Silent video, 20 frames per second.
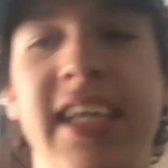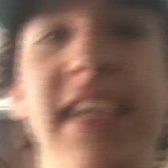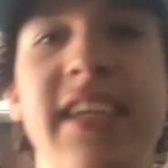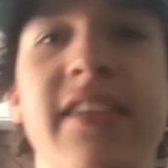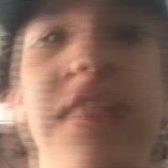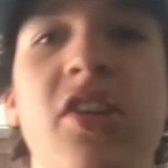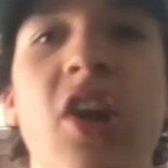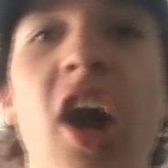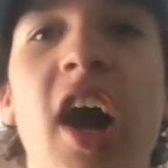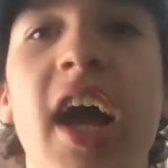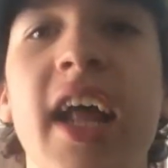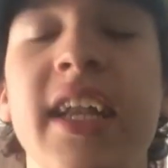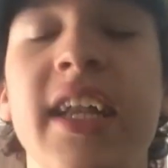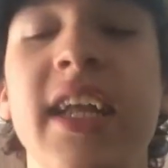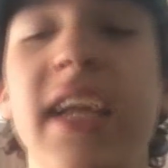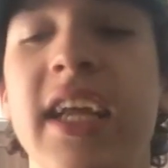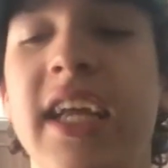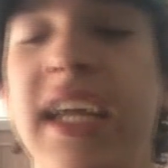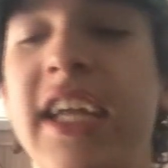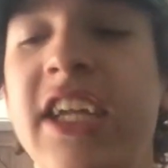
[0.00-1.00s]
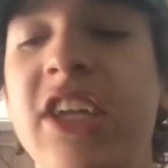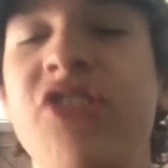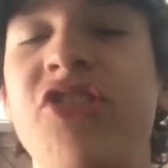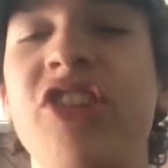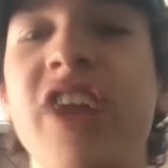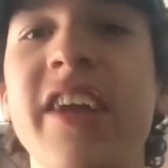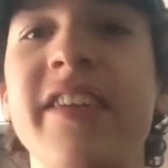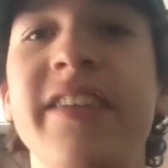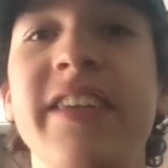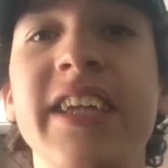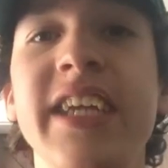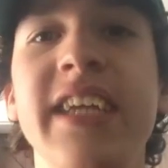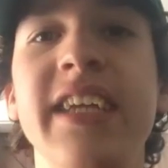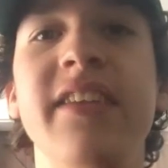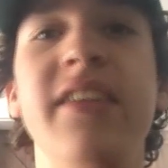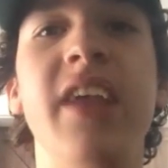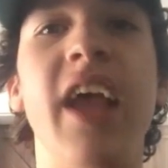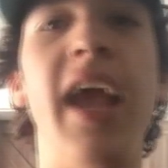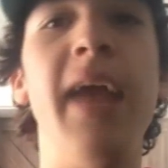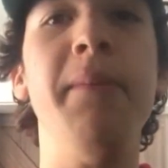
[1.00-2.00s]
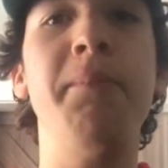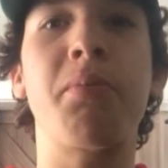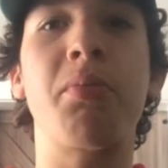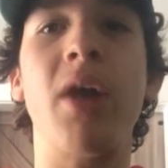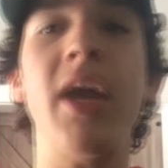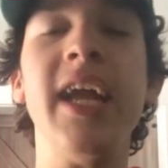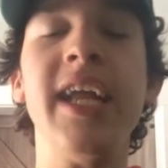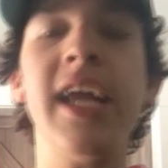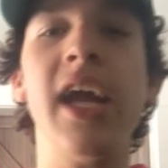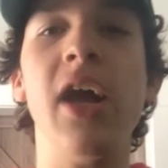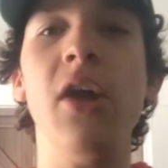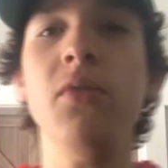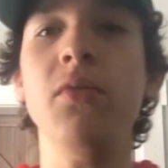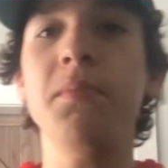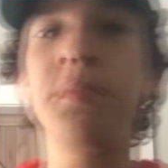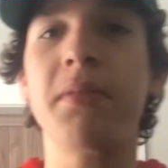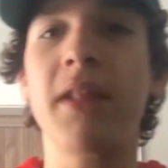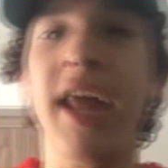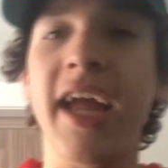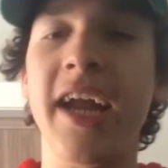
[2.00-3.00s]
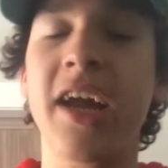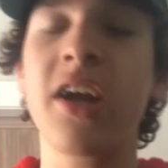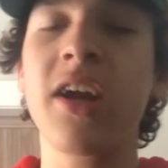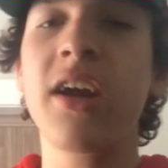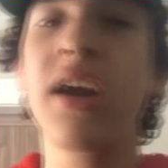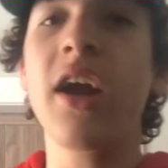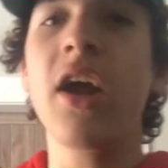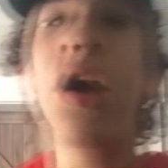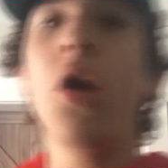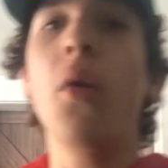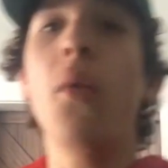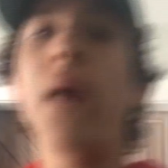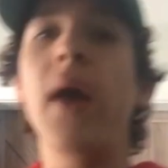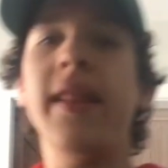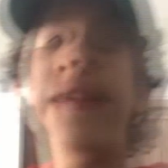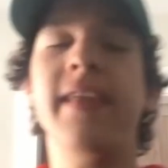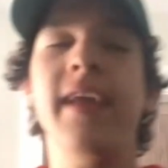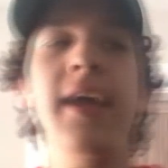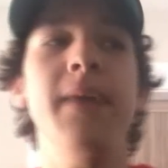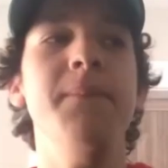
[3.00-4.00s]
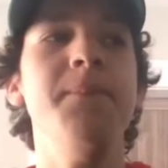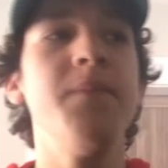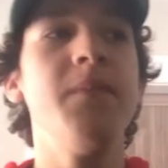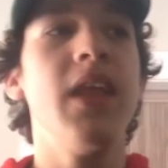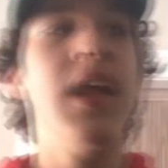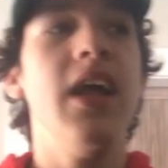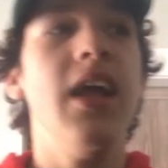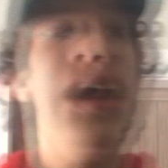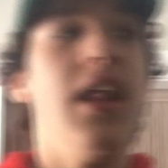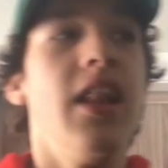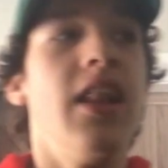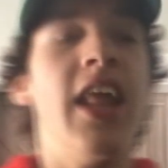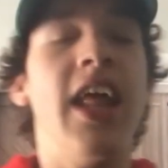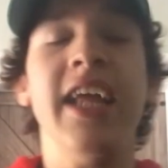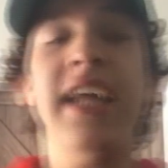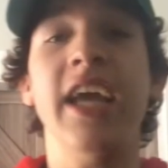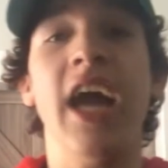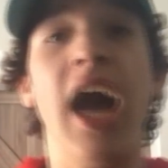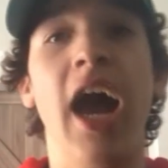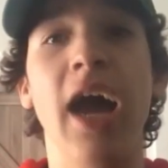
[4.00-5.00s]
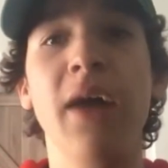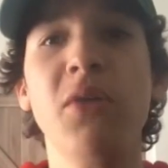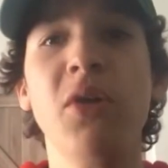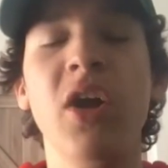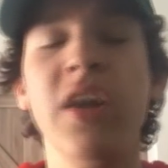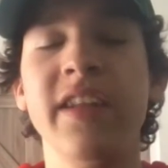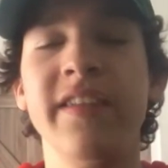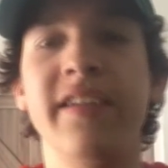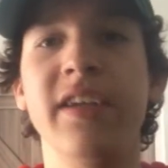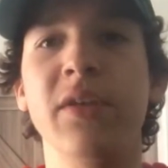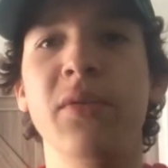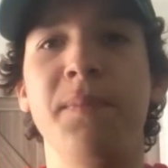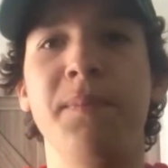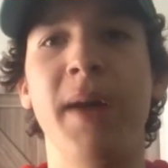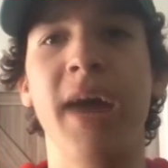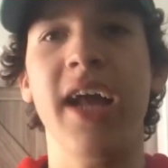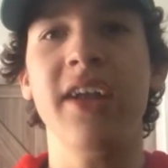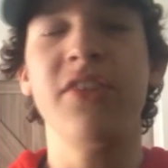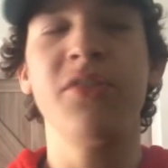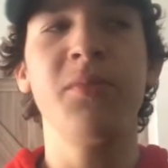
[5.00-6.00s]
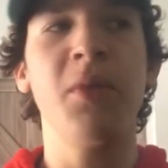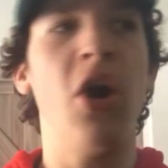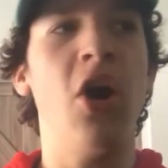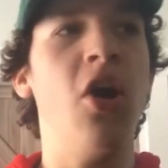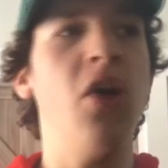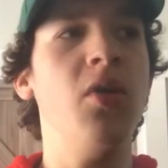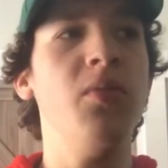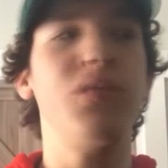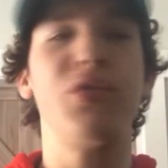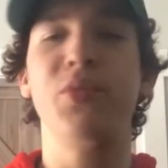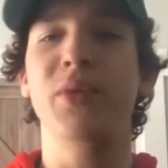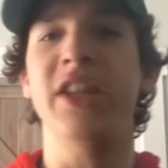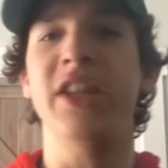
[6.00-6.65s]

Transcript: He just needs a breakout player with him. Like, I want to see with Patrick Mahomes